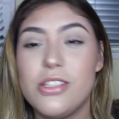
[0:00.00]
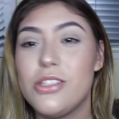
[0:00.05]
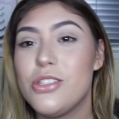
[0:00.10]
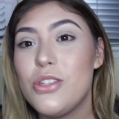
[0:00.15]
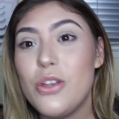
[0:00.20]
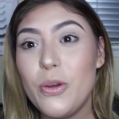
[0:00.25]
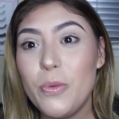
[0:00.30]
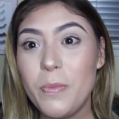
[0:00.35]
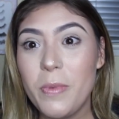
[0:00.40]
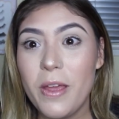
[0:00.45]

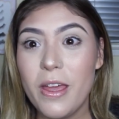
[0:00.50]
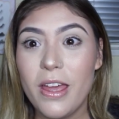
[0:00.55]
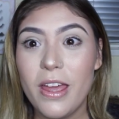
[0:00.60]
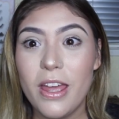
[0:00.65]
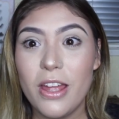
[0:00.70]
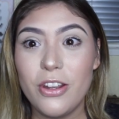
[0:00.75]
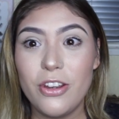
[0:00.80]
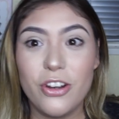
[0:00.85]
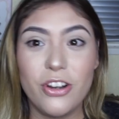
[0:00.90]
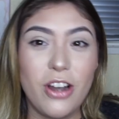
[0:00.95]

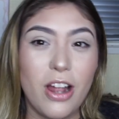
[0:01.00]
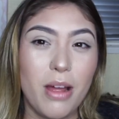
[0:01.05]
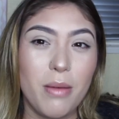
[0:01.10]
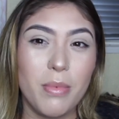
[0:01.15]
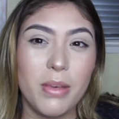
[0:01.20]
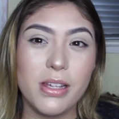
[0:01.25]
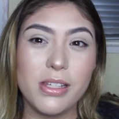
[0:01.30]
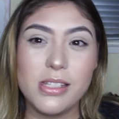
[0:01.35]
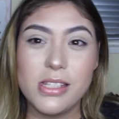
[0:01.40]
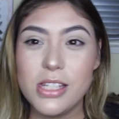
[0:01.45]
stupid, you're
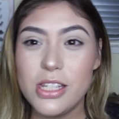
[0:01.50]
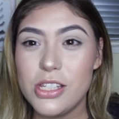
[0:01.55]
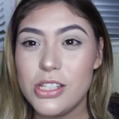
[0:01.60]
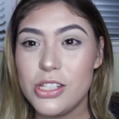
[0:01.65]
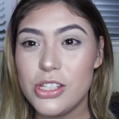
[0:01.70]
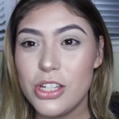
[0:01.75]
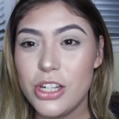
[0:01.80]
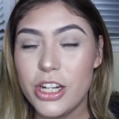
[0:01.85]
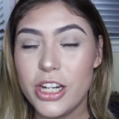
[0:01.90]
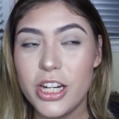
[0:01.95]
not my
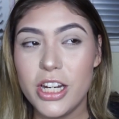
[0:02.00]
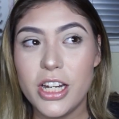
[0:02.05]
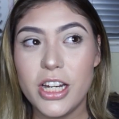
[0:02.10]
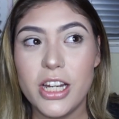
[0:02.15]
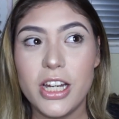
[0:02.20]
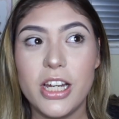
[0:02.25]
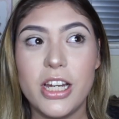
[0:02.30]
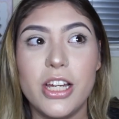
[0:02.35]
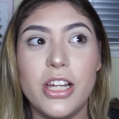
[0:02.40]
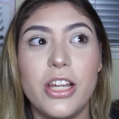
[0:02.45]

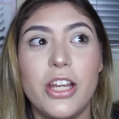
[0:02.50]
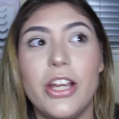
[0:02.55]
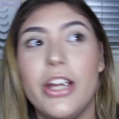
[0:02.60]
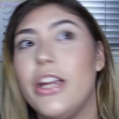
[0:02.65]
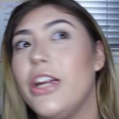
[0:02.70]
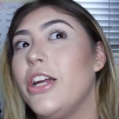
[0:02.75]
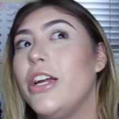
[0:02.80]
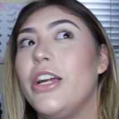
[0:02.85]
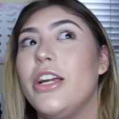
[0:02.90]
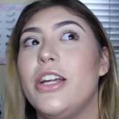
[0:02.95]
sister,
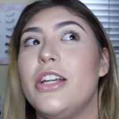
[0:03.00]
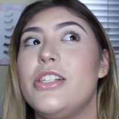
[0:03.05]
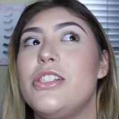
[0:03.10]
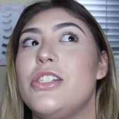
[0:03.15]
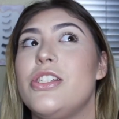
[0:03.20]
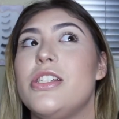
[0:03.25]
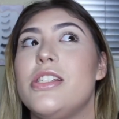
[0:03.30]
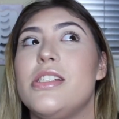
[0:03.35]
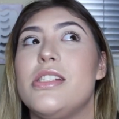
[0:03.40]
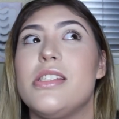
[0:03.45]
you're
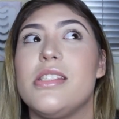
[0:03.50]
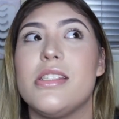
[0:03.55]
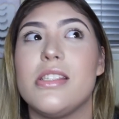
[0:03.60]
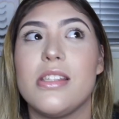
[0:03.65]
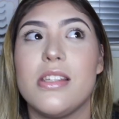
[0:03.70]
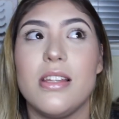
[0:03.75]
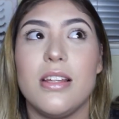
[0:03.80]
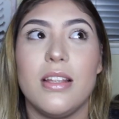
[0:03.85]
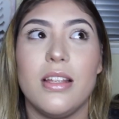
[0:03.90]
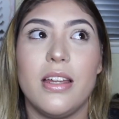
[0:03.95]

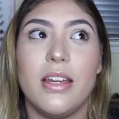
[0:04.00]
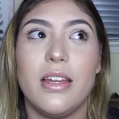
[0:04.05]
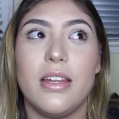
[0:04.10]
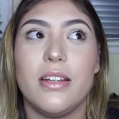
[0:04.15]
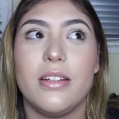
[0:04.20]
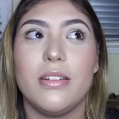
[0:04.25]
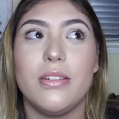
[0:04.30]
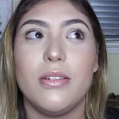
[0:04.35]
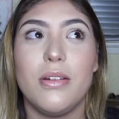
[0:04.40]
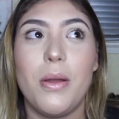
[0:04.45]
just
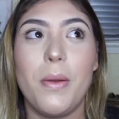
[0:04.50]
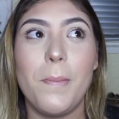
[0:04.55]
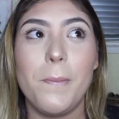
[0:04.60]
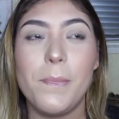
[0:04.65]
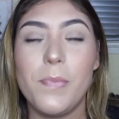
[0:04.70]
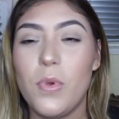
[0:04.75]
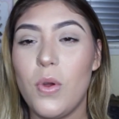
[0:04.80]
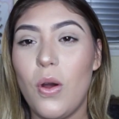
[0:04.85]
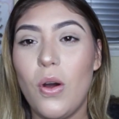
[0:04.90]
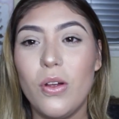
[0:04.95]
like
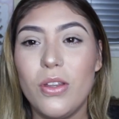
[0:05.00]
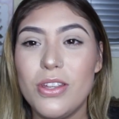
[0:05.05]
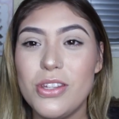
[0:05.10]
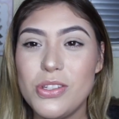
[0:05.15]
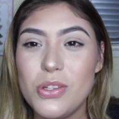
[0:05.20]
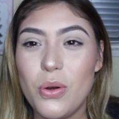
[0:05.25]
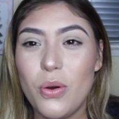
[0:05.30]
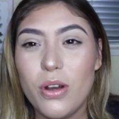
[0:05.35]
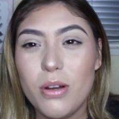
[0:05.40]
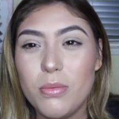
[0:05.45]
all
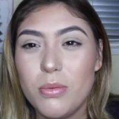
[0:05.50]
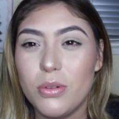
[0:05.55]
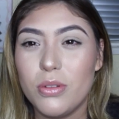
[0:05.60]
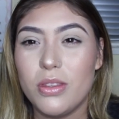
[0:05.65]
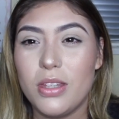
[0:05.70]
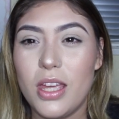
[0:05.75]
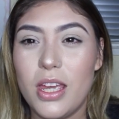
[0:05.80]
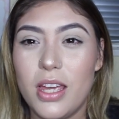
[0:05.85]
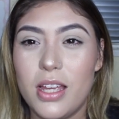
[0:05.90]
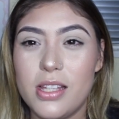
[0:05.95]
these horrible
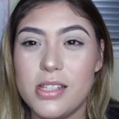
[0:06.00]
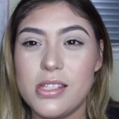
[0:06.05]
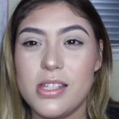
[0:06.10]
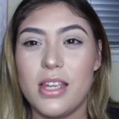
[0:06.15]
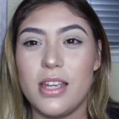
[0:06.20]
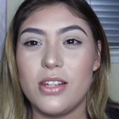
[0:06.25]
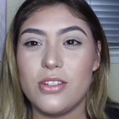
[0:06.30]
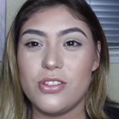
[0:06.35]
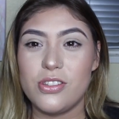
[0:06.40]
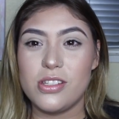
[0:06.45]
things,
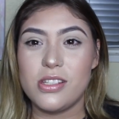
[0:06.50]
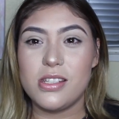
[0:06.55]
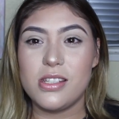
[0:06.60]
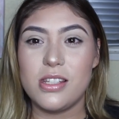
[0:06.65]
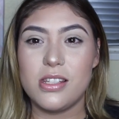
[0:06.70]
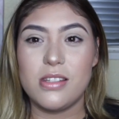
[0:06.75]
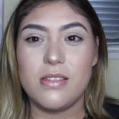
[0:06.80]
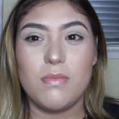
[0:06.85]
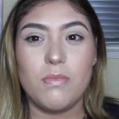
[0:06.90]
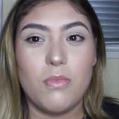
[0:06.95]
like just
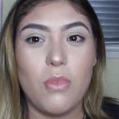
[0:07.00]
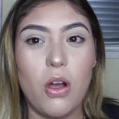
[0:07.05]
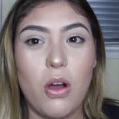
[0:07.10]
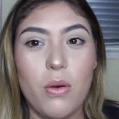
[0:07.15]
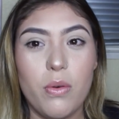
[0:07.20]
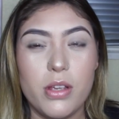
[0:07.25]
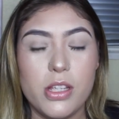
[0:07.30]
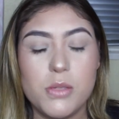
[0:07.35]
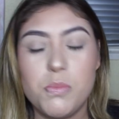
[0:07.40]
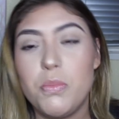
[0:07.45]

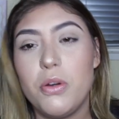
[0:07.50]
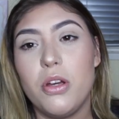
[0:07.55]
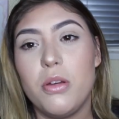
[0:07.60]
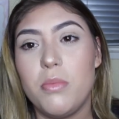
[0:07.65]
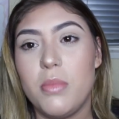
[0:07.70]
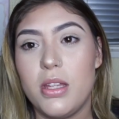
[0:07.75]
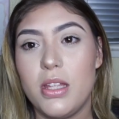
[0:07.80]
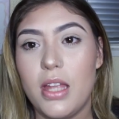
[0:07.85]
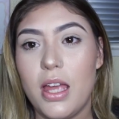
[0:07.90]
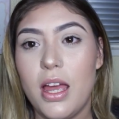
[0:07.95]
always
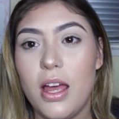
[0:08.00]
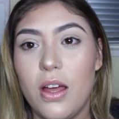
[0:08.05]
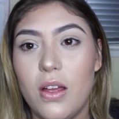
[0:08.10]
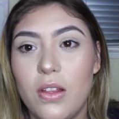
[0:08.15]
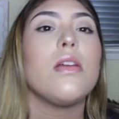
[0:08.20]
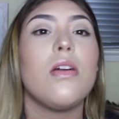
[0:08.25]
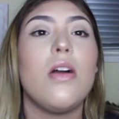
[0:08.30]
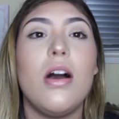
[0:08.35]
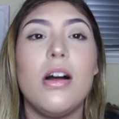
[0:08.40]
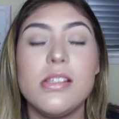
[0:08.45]
put me
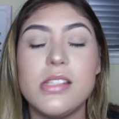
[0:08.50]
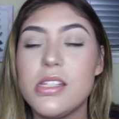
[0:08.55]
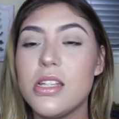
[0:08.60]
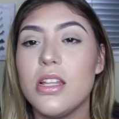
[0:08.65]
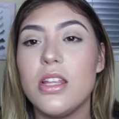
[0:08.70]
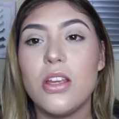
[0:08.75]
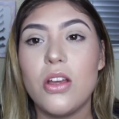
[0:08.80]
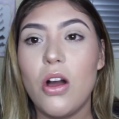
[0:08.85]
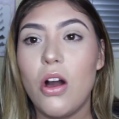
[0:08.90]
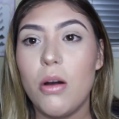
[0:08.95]
down,
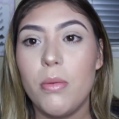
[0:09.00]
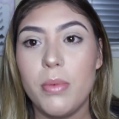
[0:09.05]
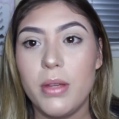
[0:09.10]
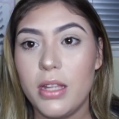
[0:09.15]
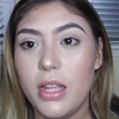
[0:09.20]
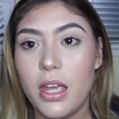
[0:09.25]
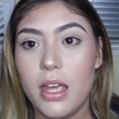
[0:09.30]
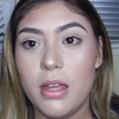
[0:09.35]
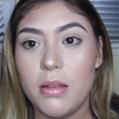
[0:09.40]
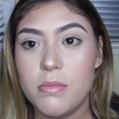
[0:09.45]
constantly call
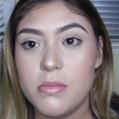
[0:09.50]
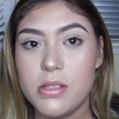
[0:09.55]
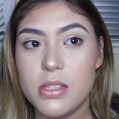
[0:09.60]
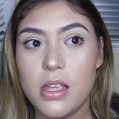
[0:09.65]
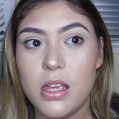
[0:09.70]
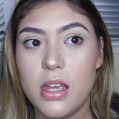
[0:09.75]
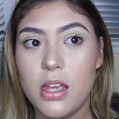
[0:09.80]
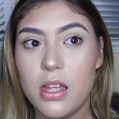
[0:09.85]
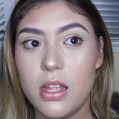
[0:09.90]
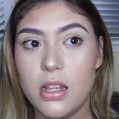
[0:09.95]
me names
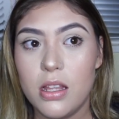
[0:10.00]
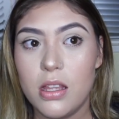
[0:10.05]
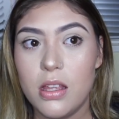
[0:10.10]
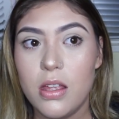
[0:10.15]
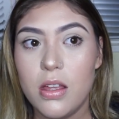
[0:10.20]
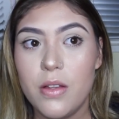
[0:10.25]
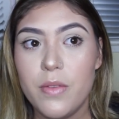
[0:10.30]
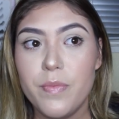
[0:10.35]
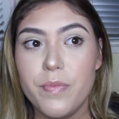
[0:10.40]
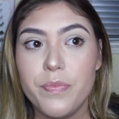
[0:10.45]
and
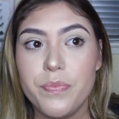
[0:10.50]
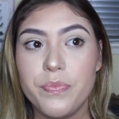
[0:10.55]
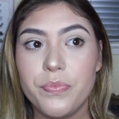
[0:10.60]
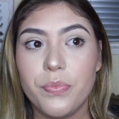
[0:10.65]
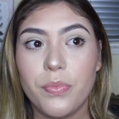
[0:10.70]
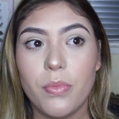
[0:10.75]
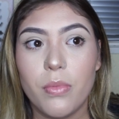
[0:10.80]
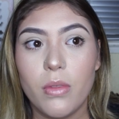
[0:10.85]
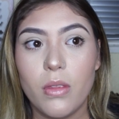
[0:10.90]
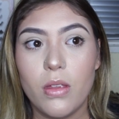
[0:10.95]

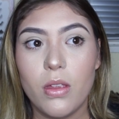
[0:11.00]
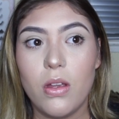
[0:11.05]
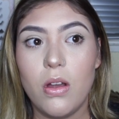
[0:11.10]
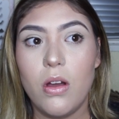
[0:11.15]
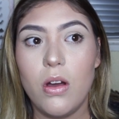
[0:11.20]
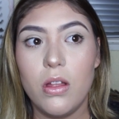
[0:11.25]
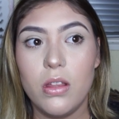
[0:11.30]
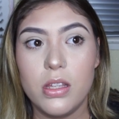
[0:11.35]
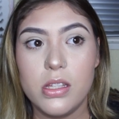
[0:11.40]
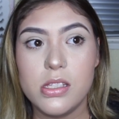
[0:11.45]

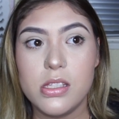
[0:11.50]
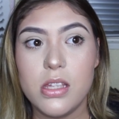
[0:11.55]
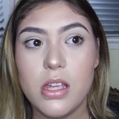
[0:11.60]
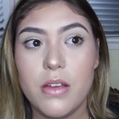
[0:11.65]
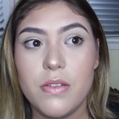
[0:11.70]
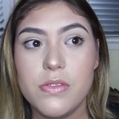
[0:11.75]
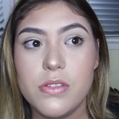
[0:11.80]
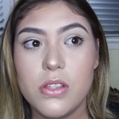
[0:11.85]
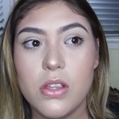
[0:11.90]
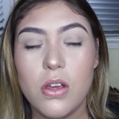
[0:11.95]
all this
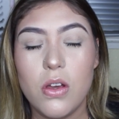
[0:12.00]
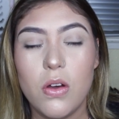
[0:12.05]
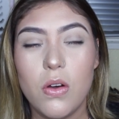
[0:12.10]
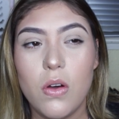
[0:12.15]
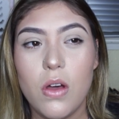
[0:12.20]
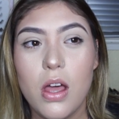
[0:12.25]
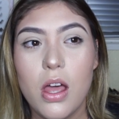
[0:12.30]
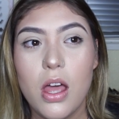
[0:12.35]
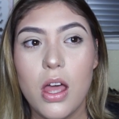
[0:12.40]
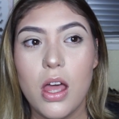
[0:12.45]
stuff.
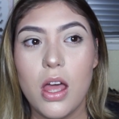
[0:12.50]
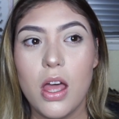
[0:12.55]
So